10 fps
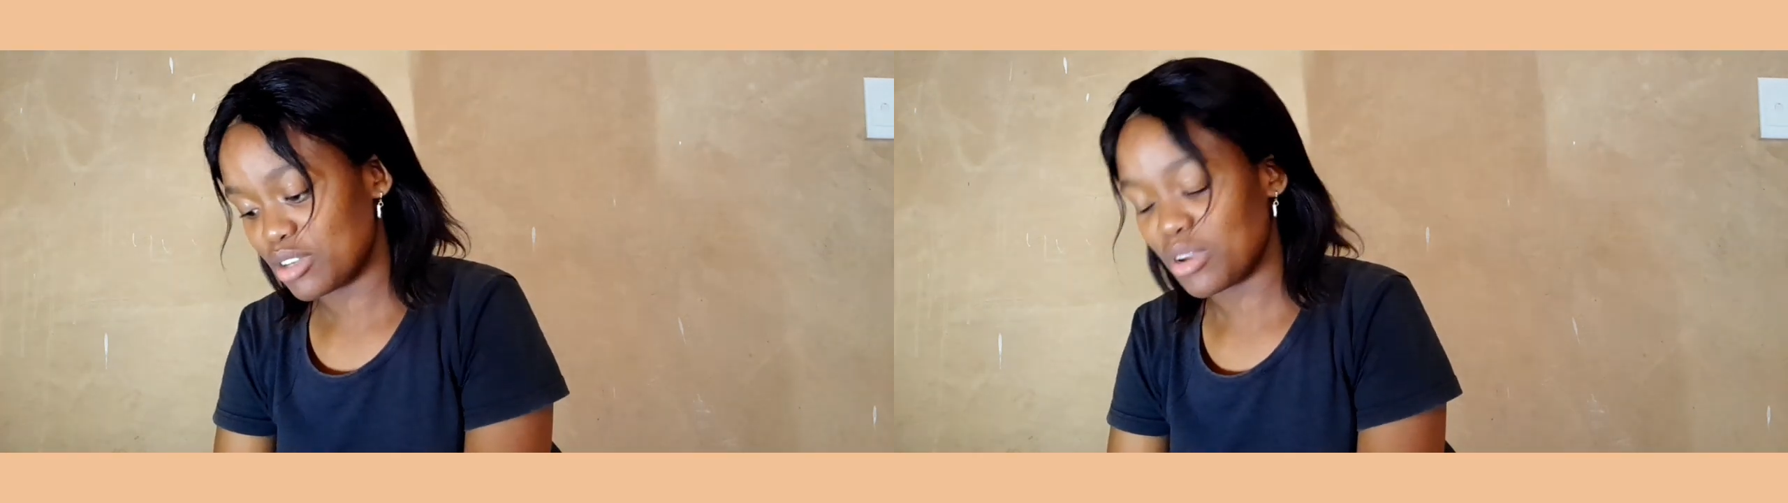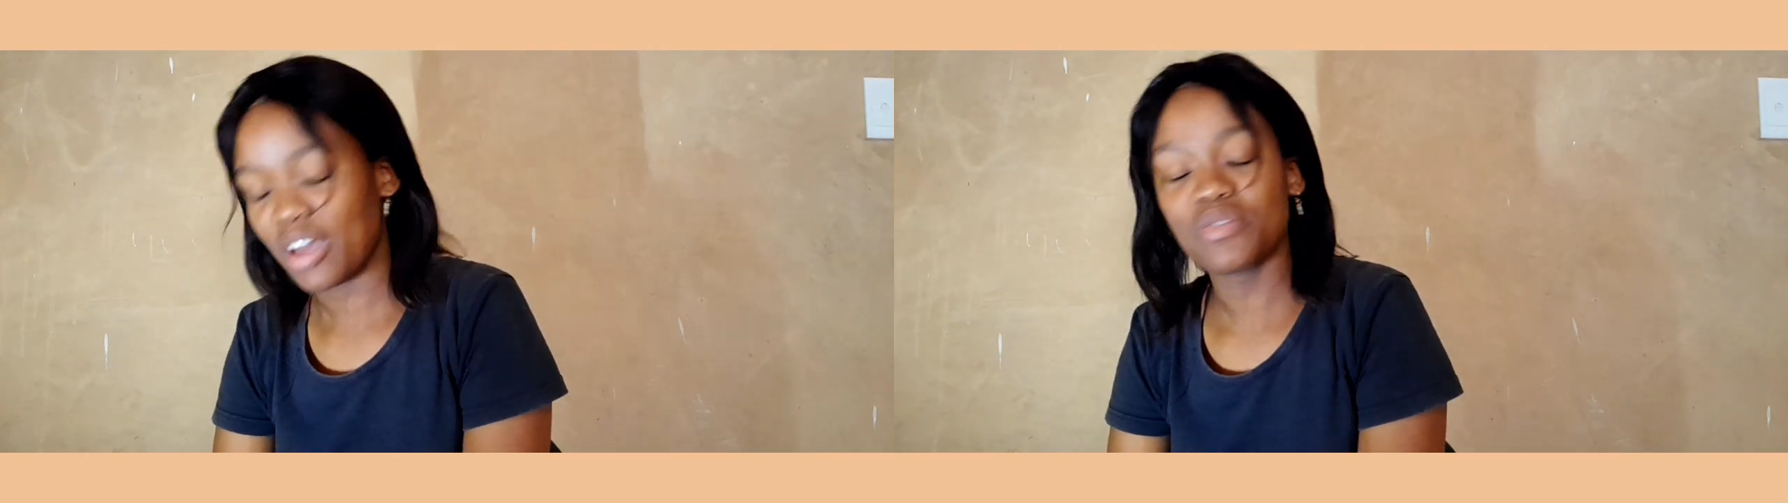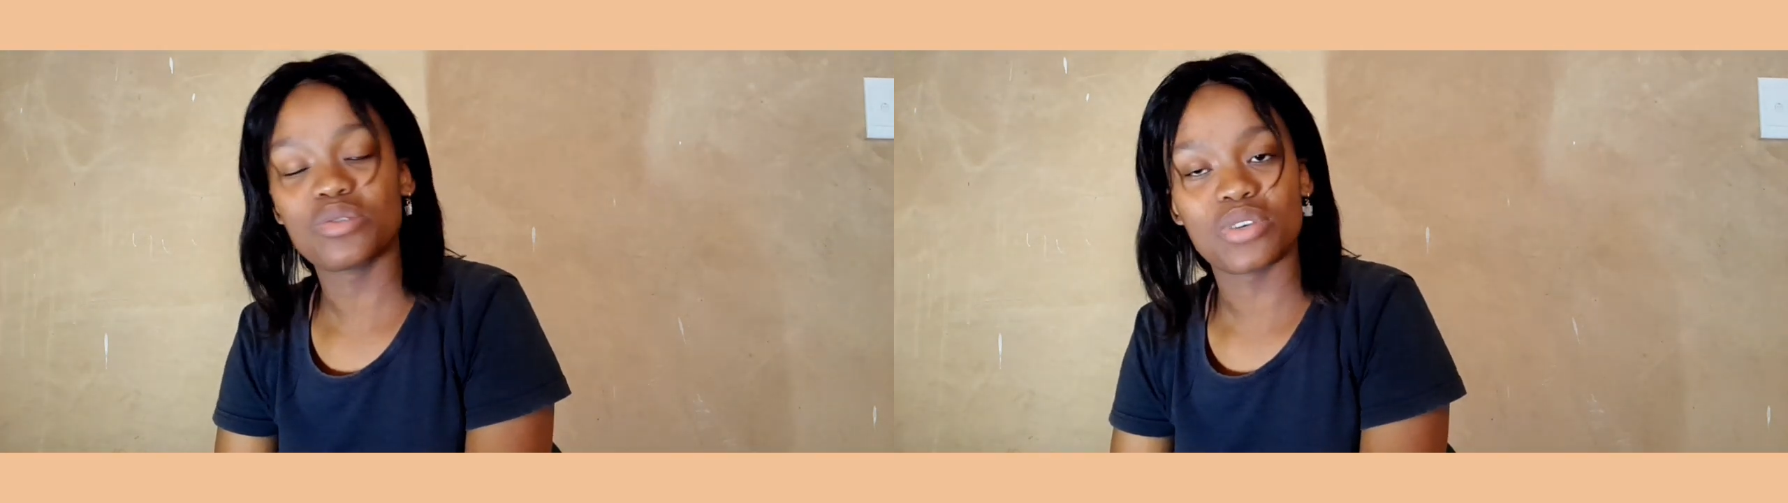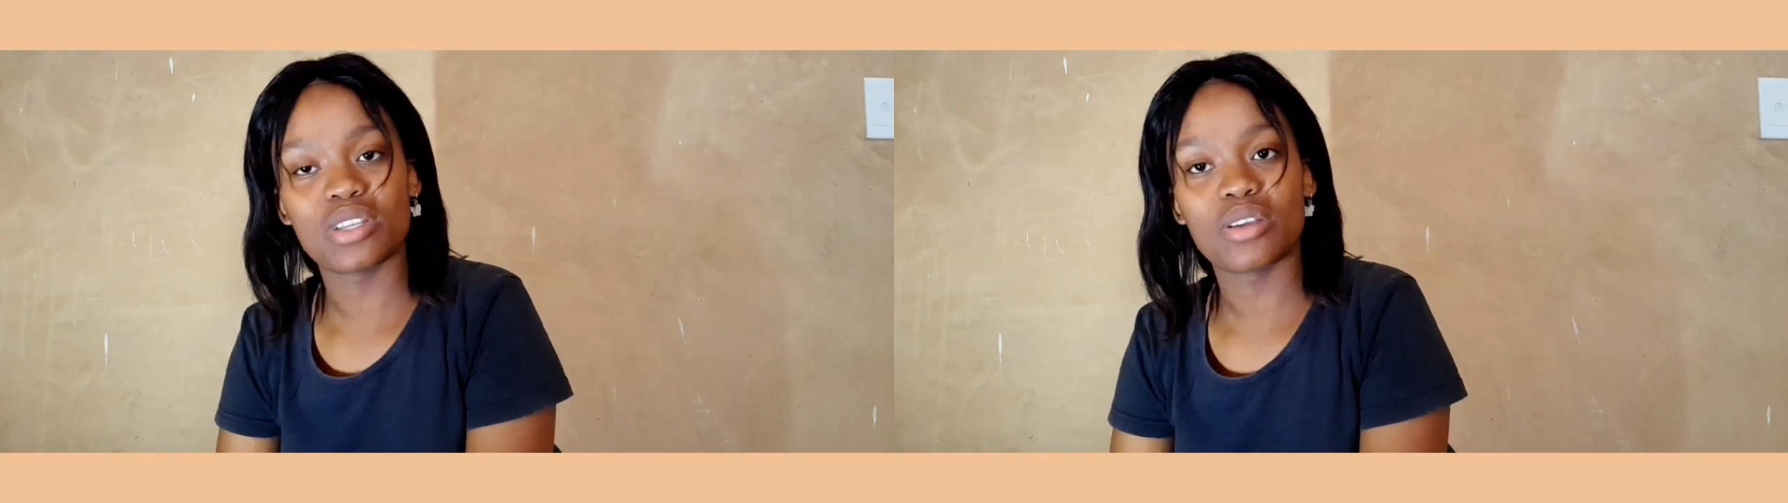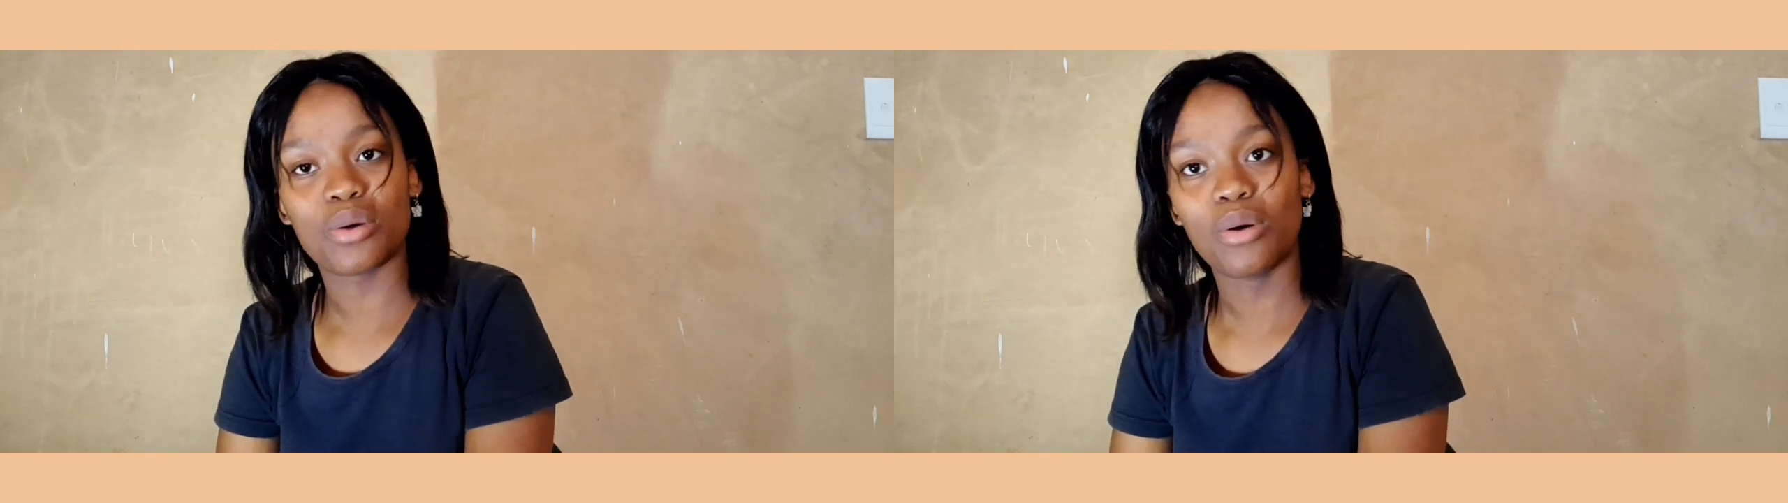you have to read
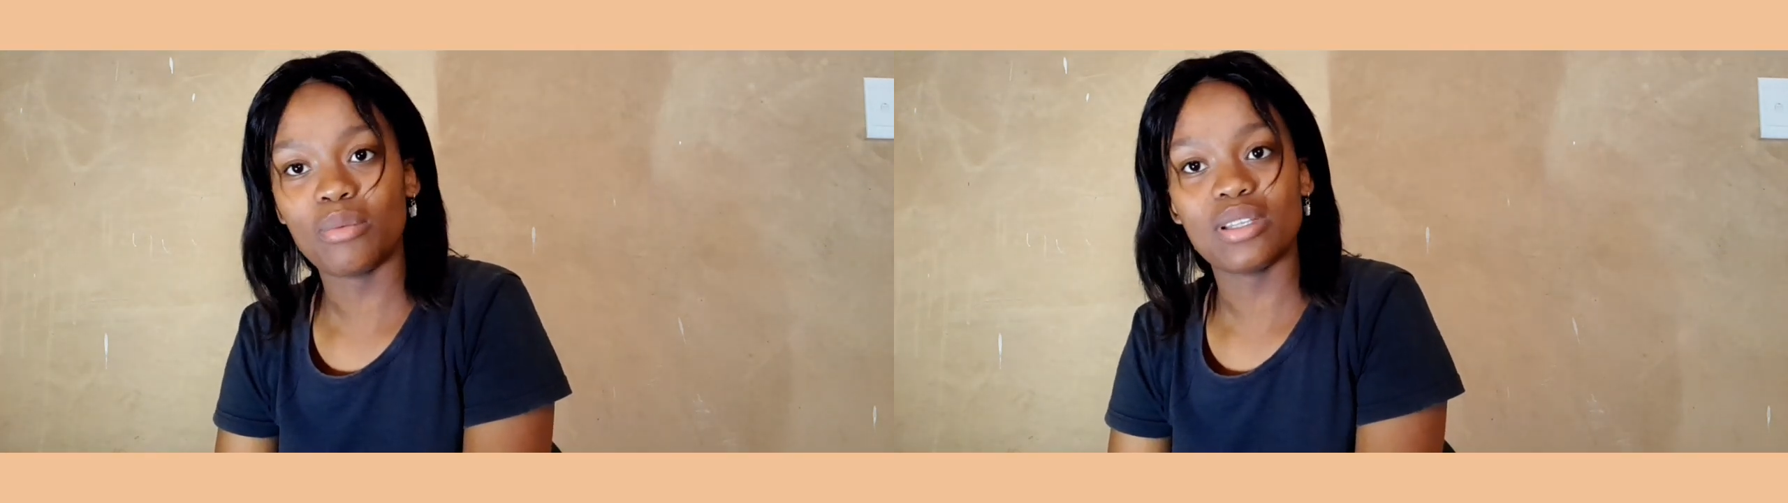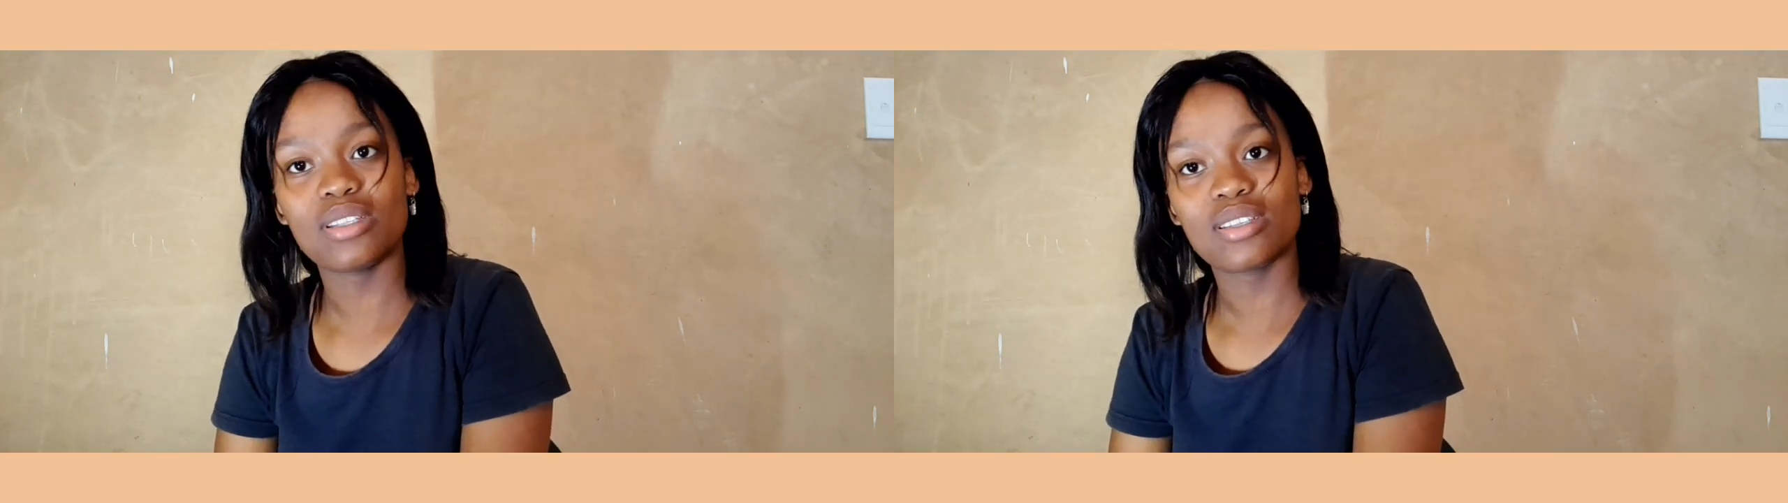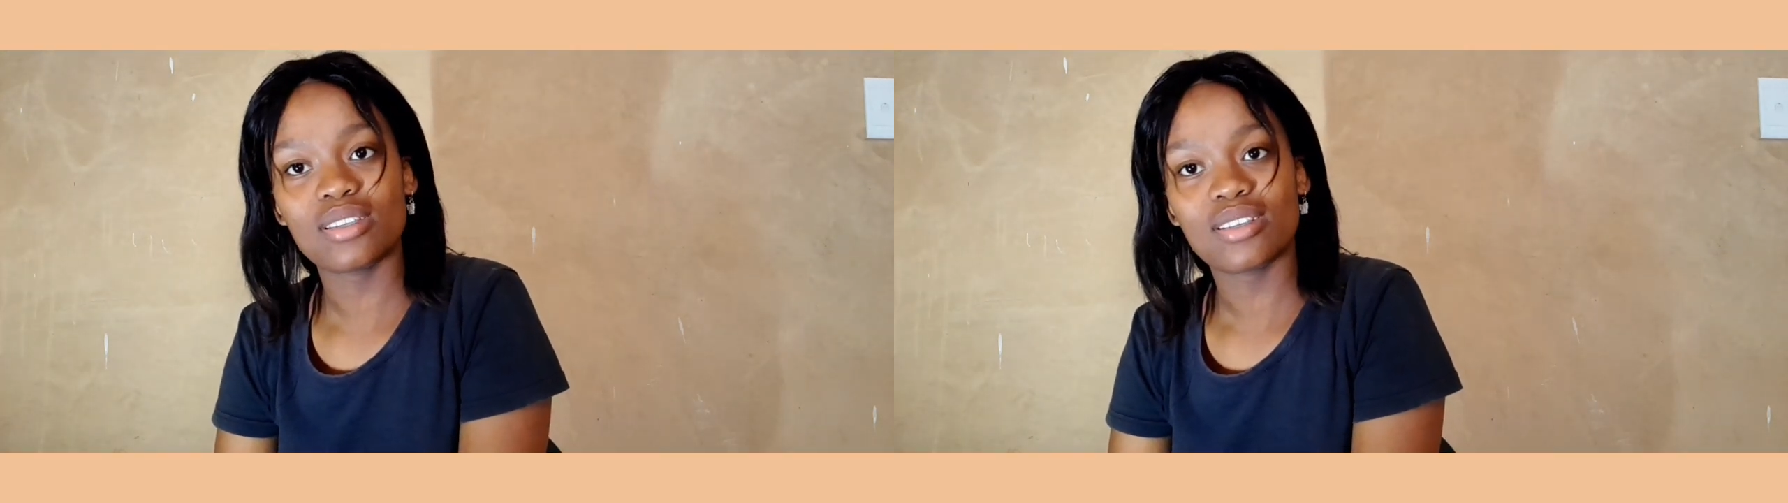the comments,